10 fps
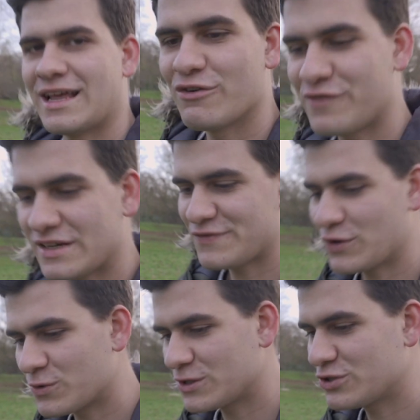Now, fast
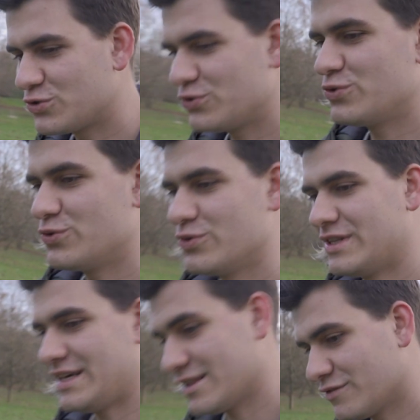forward to
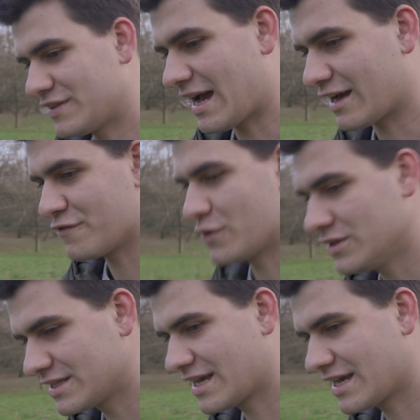the end of the hackathon,